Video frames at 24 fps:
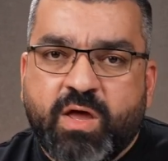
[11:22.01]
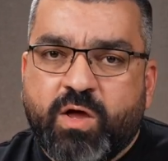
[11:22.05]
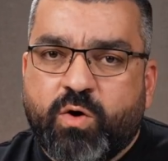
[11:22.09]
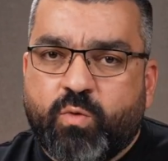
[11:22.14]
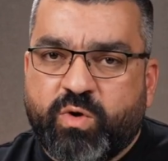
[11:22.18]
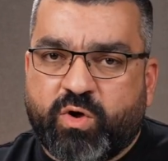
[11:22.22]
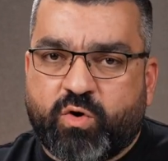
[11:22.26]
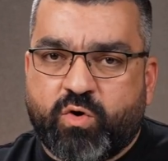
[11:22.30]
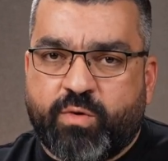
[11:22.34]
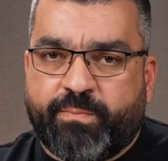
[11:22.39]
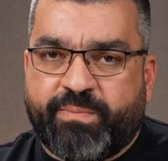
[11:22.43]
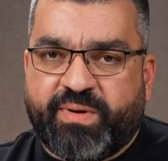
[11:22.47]

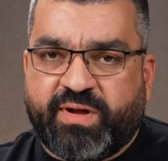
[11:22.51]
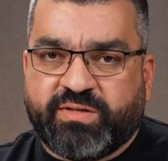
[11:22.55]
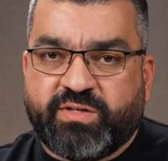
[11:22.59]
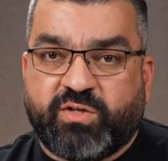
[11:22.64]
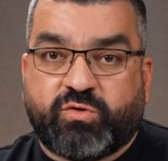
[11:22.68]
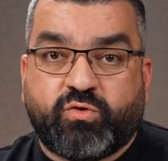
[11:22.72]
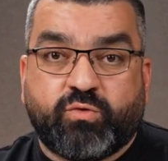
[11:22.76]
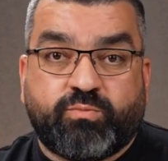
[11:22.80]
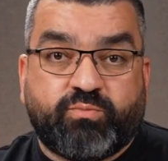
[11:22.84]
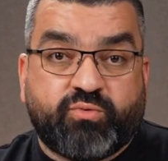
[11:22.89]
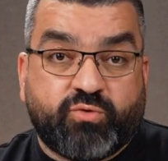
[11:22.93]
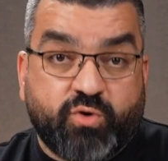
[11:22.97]
We compared it
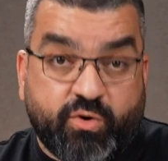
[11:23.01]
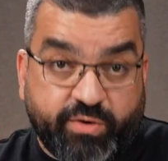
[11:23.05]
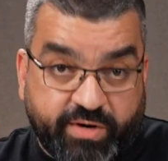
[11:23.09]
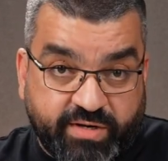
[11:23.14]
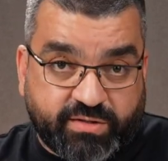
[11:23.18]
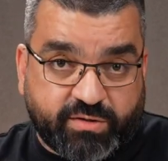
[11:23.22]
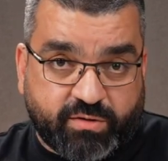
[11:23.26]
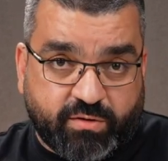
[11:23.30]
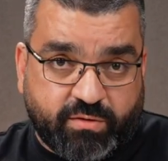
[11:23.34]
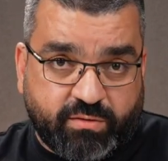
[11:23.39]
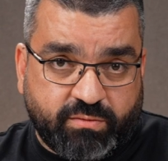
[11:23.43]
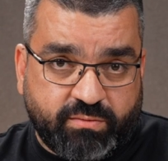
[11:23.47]
to
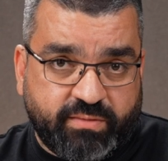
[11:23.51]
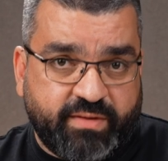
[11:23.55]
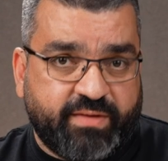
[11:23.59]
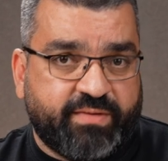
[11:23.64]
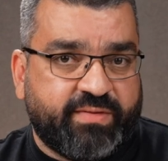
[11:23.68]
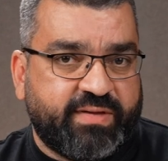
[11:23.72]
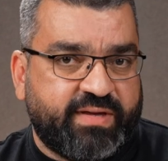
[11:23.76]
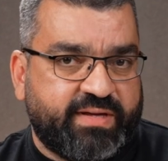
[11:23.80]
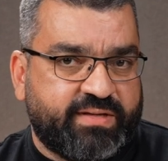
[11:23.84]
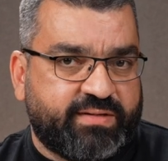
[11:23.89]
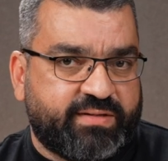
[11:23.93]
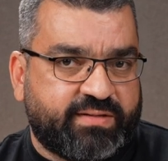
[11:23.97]
ProRes RAW,
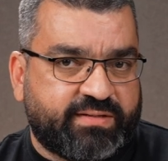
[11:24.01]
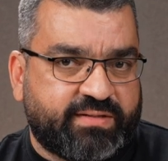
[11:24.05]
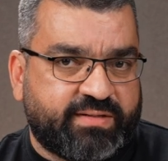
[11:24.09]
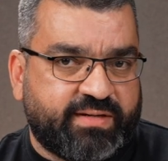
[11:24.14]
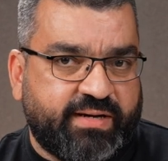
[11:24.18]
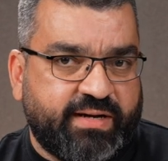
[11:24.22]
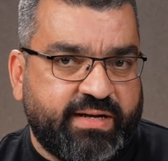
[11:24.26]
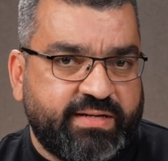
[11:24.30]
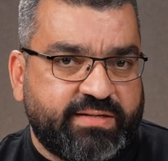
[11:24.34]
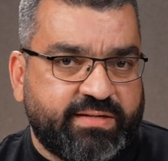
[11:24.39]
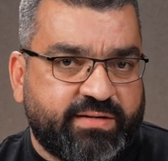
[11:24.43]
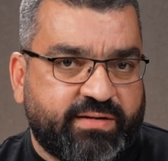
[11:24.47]
the industry
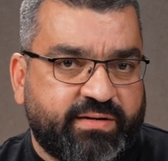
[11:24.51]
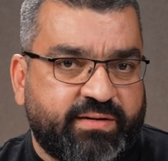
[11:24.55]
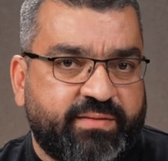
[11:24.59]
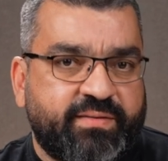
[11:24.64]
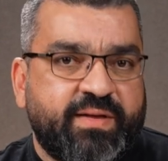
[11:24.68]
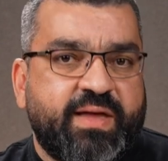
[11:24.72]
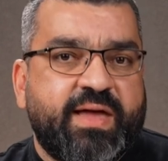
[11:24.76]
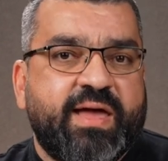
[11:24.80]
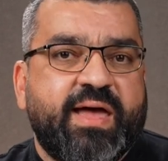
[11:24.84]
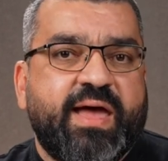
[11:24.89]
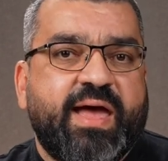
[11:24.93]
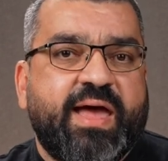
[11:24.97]
leader,
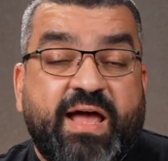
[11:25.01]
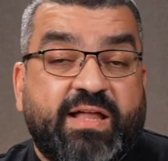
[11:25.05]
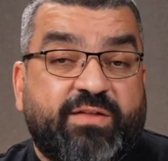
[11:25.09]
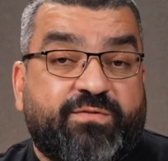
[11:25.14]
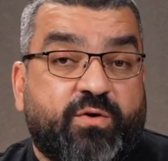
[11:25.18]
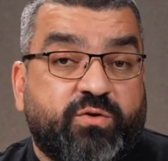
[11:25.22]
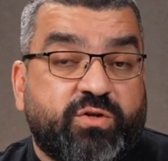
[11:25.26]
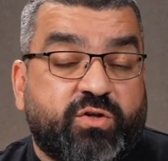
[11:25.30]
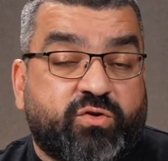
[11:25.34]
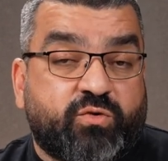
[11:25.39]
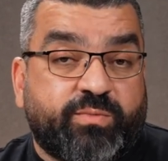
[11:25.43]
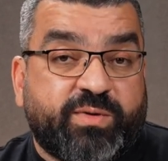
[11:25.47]
and
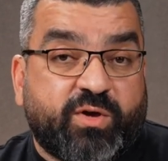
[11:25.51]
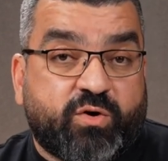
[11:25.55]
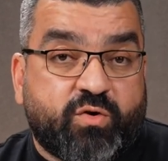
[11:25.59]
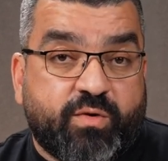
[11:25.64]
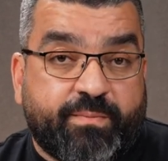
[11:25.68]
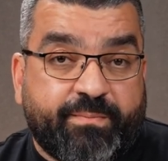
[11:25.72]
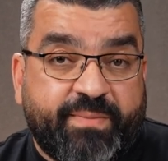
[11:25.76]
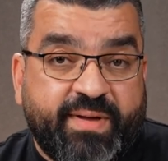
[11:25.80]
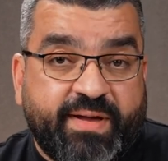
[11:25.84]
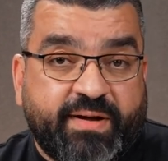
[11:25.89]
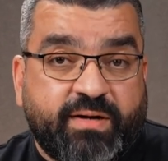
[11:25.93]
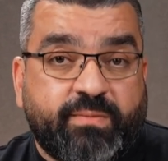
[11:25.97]
found it to be
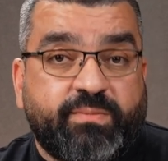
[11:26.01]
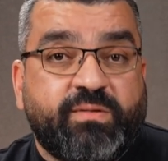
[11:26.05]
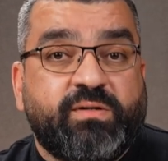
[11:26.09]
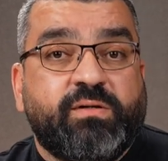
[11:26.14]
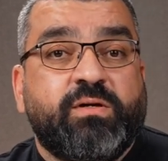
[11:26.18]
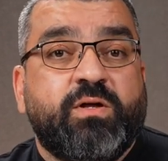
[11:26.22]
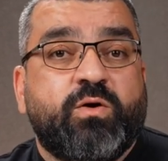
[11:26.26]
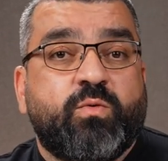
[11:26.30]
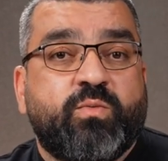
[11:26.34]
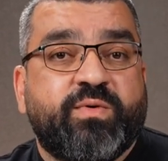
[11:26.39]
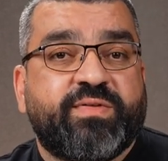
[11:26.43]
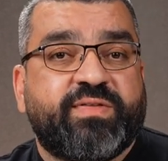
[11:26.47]

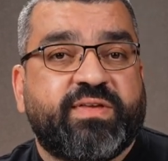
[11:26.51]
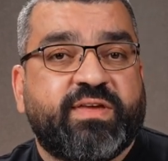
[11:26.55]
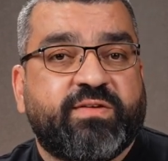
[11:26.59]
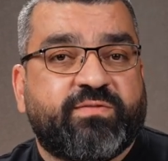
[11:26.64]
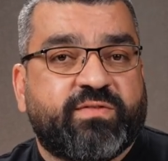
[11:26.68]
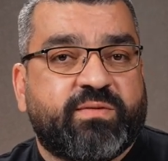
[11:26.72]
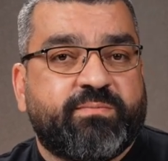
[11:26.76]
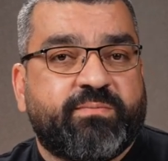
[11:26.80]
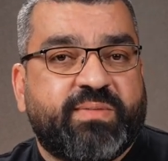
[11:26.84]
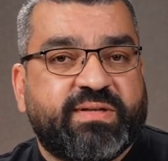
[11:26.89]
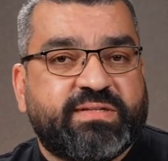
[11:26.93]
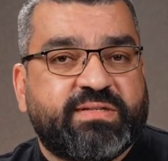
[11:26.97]
comparable with
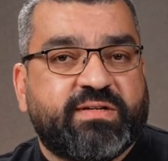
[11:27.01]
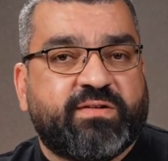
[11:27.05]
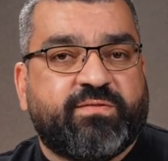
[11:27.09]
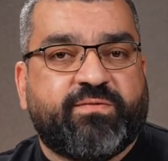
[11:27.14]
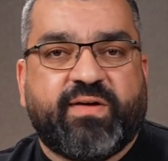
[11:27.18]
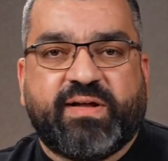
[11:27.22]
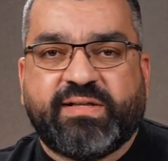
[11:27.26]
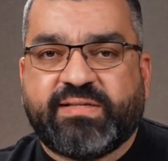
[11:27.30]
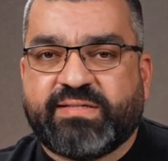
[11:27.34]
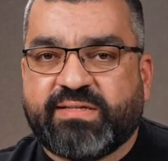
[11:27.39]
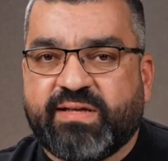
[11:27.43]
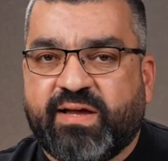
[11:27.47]
even better
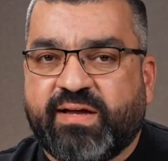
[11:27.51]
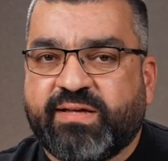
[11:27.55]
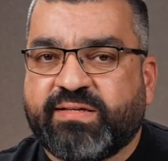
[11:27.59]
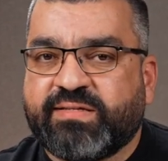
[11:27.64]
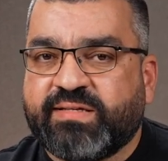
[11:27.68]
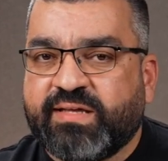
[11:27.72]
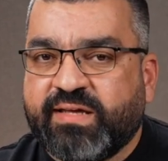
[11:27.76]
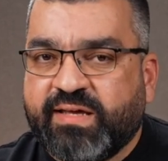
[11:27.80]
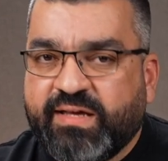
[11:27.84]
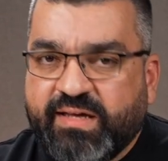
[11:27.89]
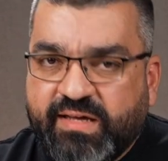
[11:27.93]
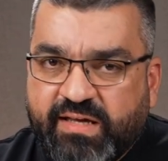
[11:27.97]
file
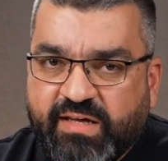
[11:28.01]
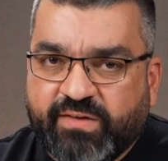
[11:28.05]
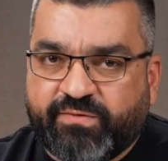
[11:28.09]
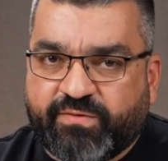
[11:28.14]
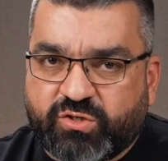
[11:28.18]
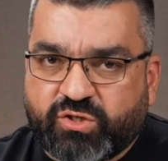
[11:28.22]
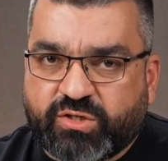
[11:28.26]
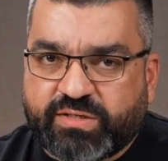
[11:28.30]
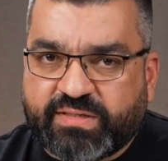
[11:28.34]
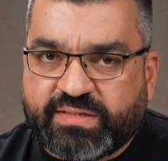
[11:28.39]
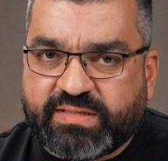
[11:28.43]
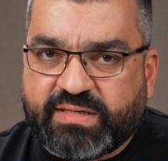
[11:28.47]
size
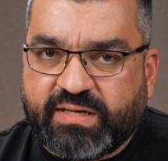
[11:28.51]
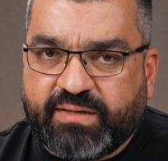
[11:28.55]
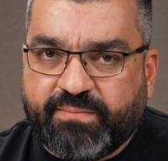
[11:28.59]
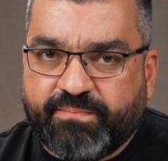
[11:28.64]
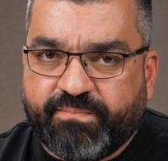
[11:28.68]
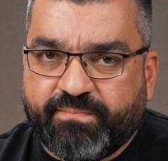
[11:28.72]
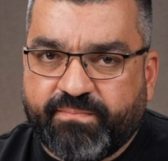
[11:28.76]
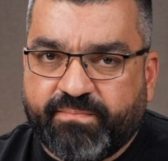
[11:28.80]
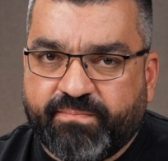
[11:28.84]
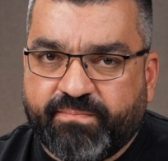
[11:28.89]
efficiency.